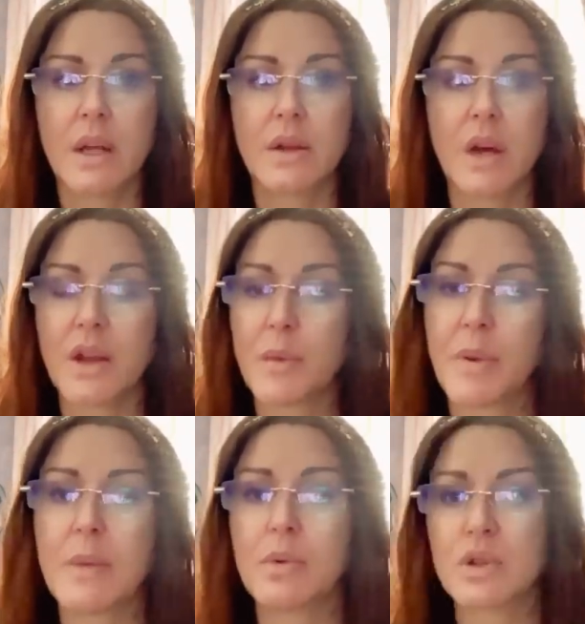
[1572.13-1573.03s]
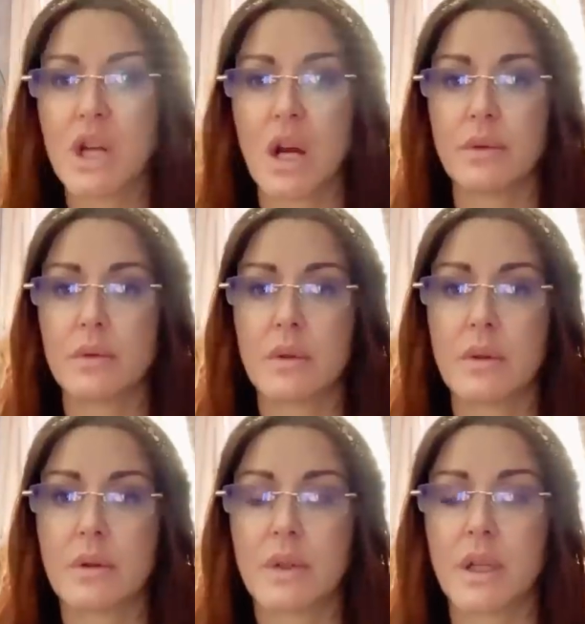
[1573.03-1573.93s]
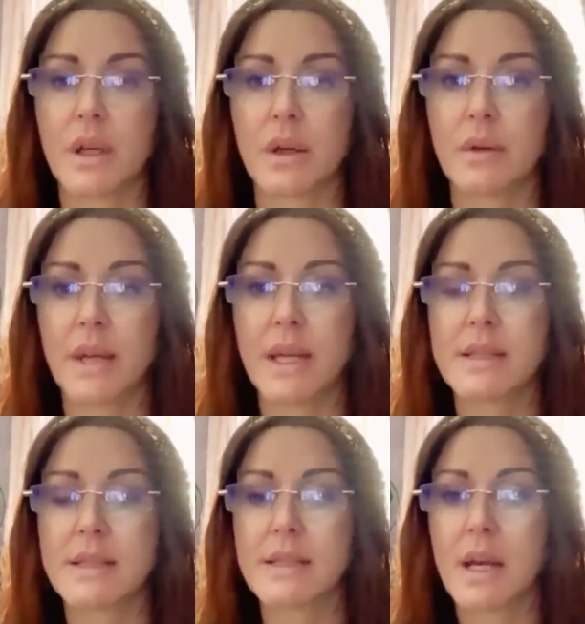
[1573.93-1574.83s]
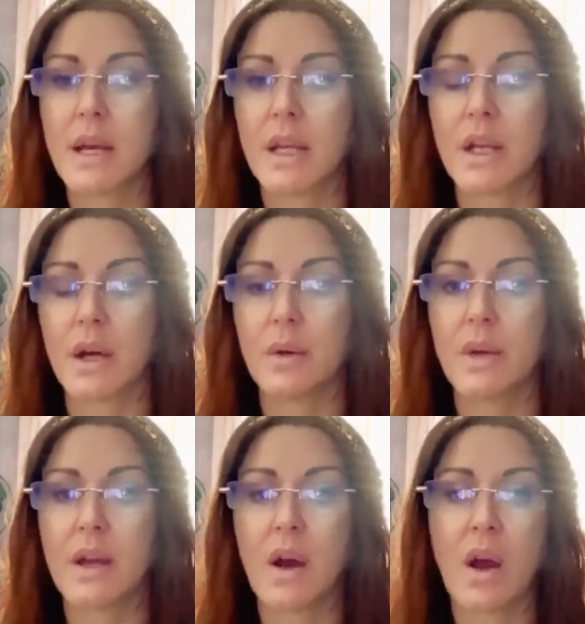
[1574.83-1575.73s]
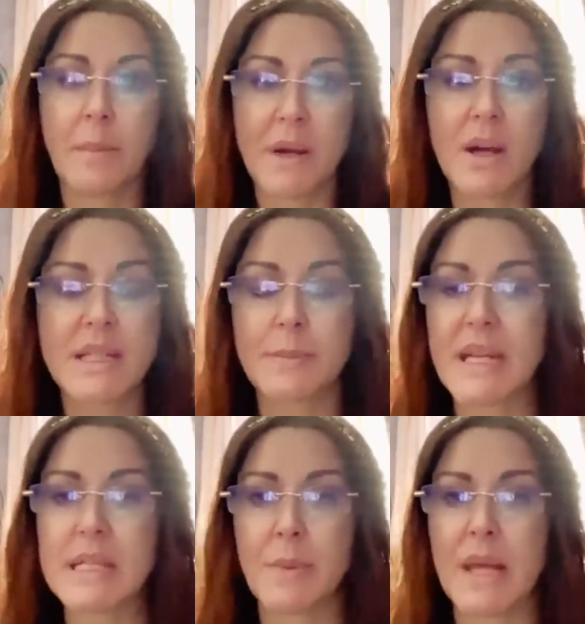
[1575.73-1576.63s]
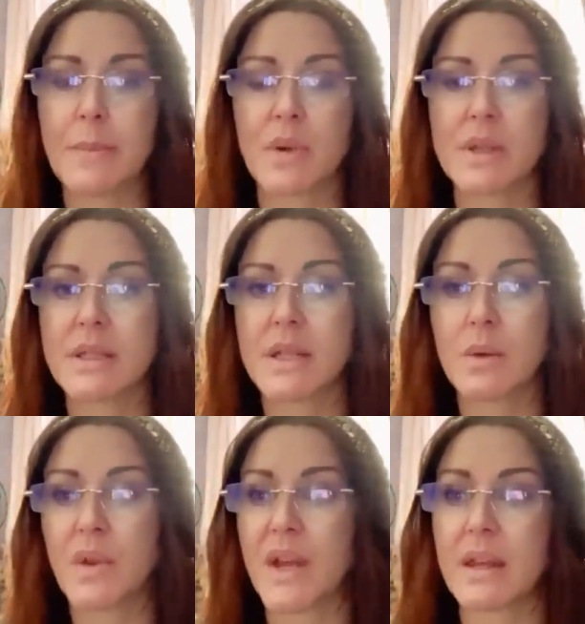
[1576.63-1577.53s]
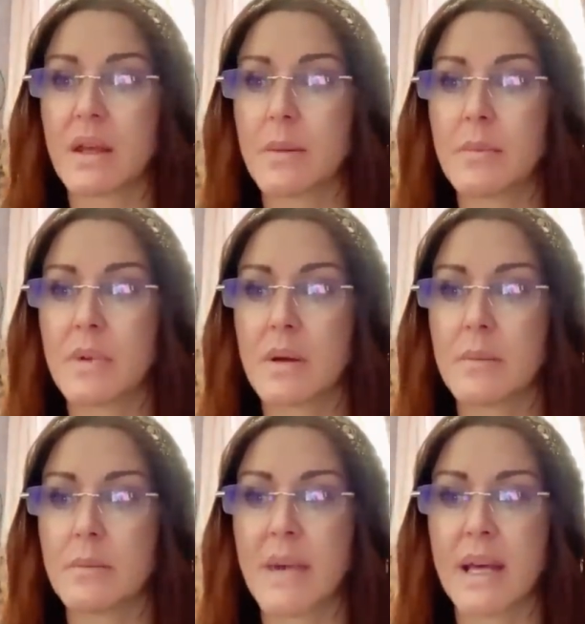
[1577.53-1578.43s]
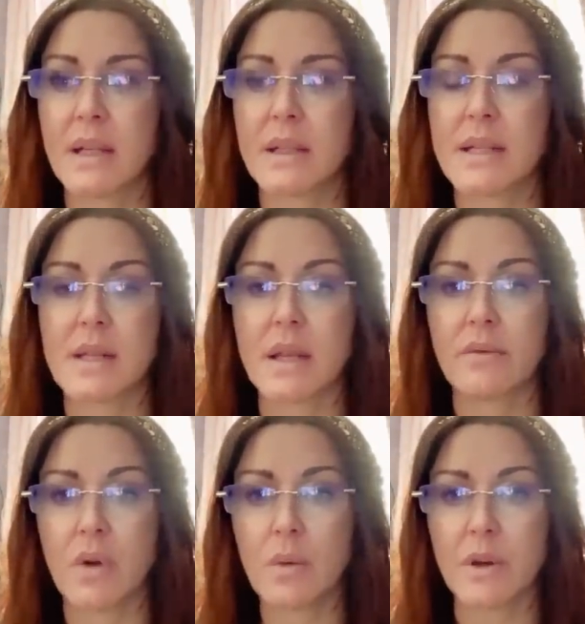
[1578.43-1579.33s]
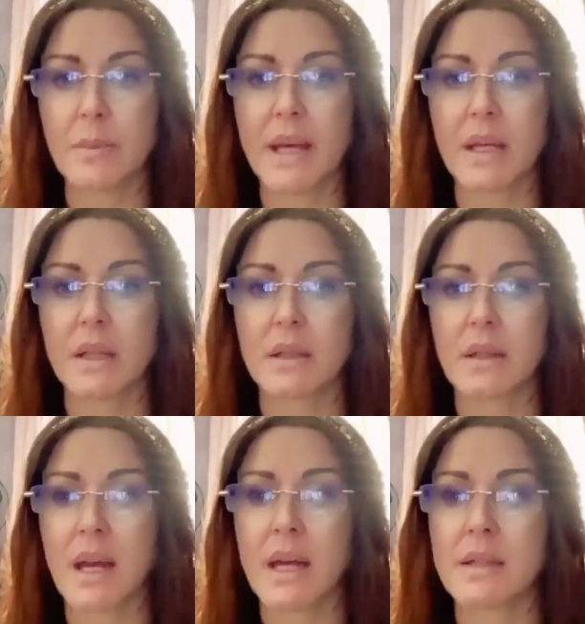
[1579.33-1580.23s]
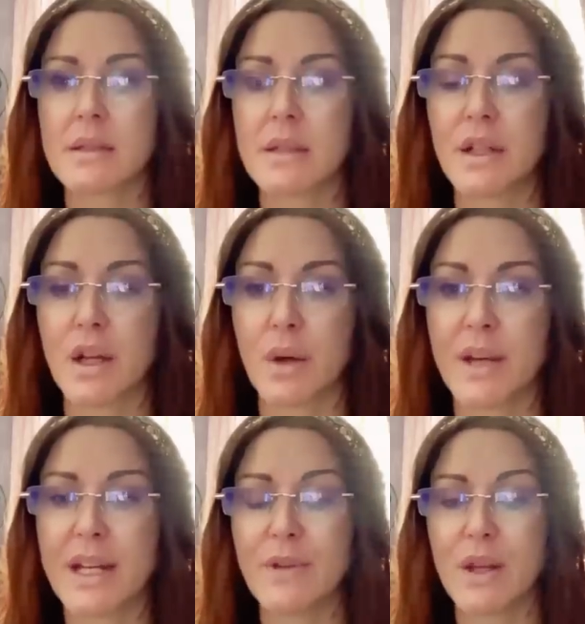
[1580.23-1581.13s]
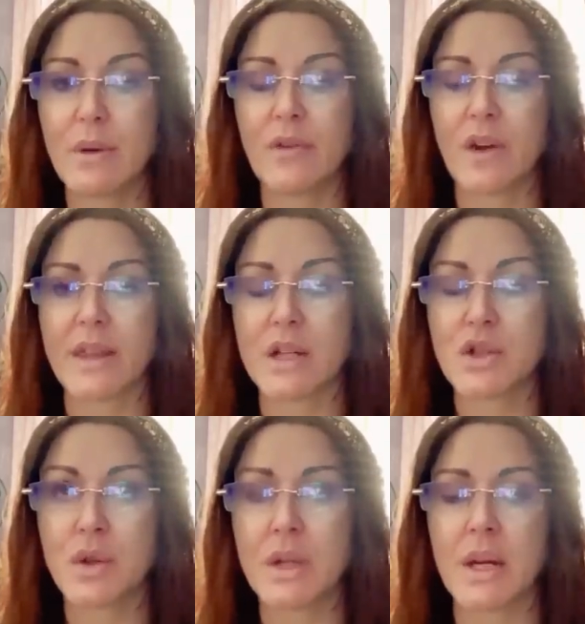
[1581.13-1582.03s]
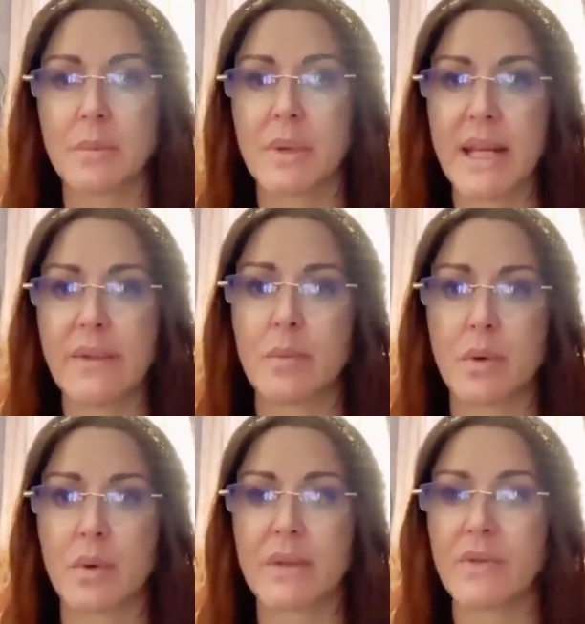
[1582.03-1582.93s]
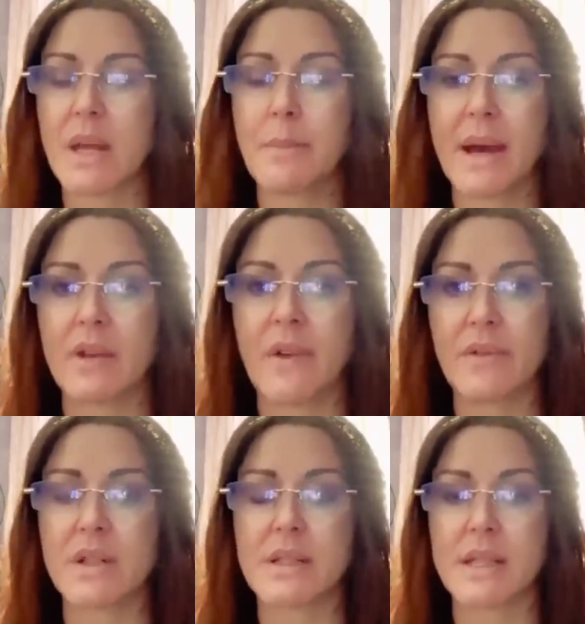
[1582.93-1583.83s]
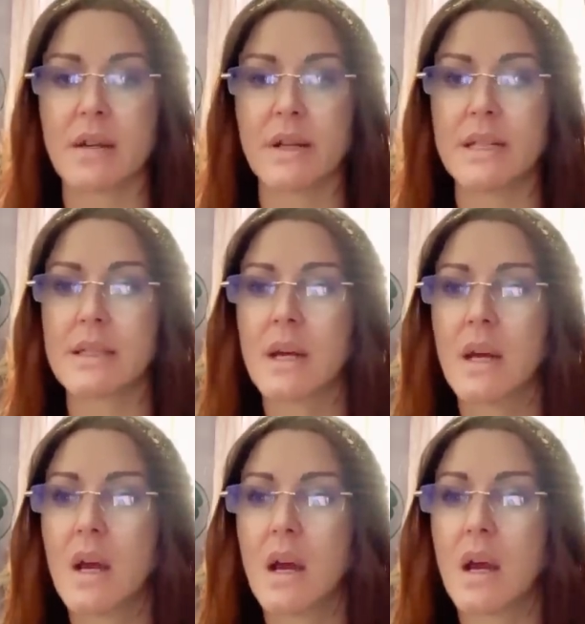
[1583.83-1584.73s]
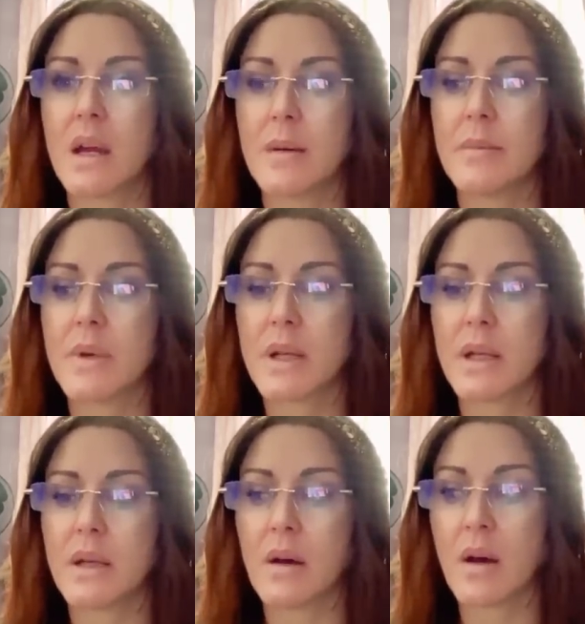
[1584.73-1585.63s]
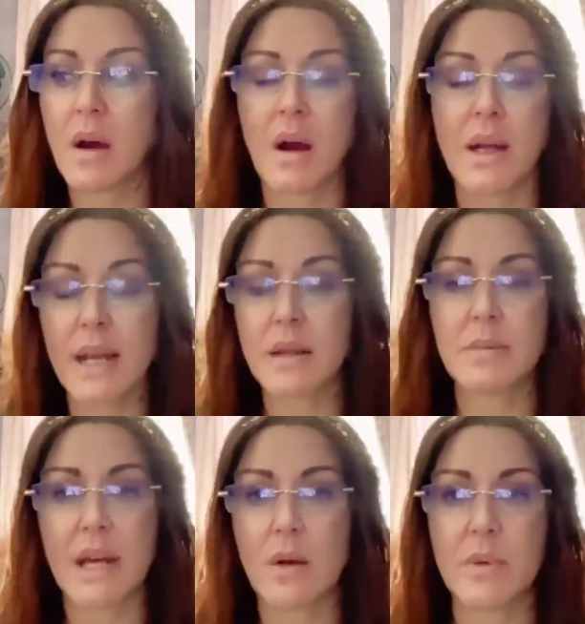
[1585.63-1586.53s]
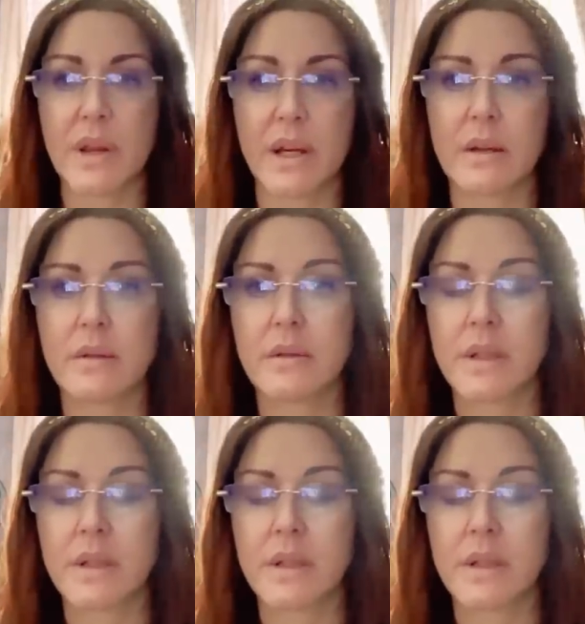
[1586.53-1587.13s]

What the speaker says: that other people don't. You know, it's, you know, I mean, I speak to people that still think that Meghan, there's nothing wrong with Meghan. And, you know, and even though I find that truly unbelievable, given the amount of evidence there is, I let them get on with it.